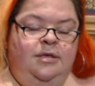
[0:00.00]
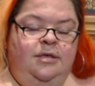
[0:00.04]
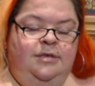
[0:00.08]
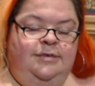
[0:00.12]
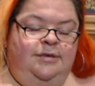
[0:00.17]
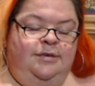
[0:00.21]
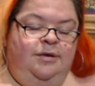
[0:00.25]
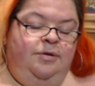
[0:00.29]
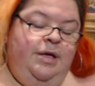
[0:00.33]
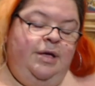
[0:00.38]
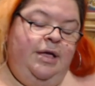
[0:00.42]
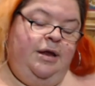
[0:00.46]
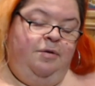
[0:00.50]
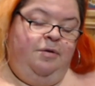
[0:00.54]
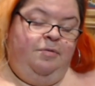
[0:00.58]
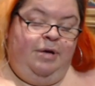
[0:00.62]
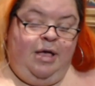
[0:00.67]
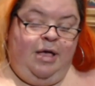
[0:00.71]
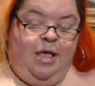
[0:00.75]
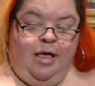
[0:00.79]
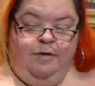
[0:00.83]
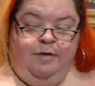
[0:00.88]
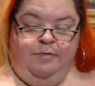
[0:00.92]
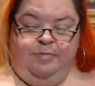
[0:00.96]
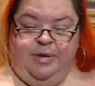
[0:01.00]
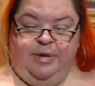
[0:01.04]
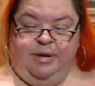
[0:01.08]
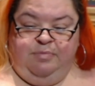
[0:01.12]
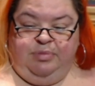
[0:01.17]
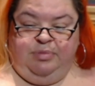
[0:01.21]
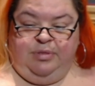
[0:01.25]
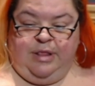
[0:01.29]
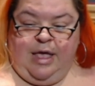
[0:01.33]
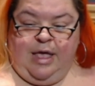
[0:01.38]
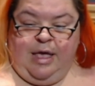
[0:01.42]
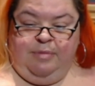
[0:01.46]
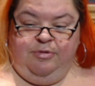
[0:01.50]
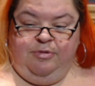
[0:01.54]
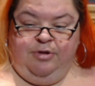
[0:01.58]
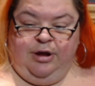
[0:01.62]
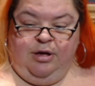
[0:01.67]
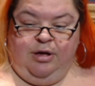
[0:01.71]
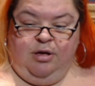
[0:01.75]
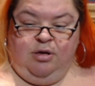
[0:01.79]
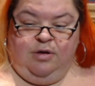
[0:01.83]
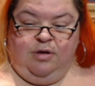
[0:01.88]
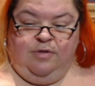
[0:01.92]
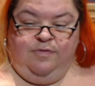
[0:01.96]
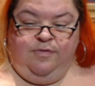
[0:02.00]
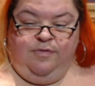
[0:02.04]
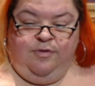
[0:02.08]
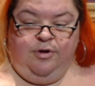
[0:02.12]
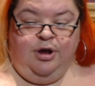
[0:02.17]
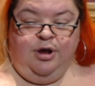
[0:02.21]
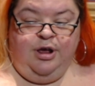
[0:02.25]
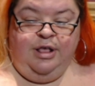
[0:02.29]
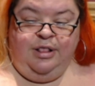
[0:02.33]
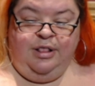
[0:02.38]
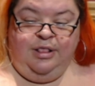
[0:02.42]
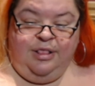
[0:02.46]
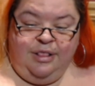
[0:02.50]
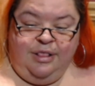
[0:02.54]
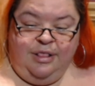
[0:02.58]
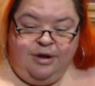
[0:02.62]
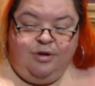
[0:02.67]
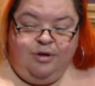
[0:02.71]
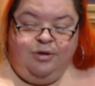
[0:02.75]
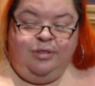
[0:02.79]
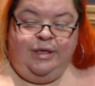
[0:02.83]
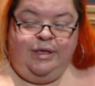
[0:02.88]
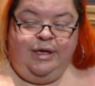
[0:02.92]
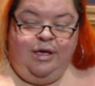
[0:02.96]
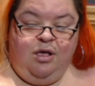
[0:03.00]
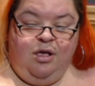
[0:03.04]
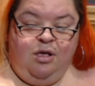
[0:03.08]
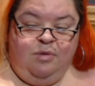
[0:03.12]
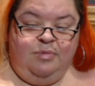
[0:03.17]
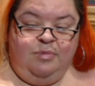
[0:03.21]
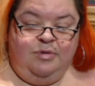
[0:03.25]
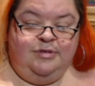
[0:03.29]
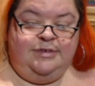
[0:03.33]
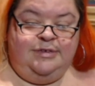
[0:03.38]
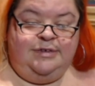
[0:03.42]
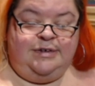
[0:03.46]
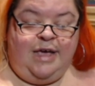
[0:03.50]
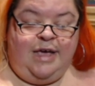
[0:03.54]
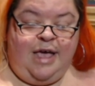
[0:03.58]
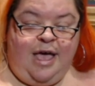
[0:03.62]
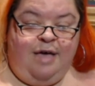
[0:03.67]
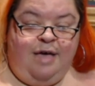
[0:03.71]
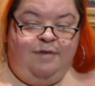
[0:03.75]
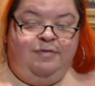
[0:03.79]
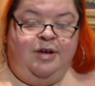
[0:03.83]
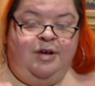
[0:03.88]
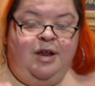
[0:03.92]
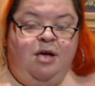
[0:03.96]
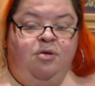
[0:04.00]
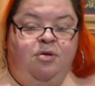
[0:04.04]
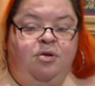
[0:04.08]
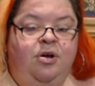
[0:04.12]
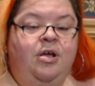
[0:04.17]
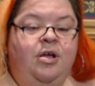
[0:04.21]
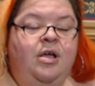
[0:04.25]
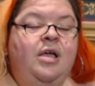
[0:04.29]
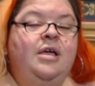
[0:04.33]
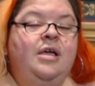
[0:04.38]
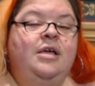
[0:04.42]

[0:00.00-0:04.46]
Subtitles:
So anyway, I've been blabbering on for literally almost a half an hour.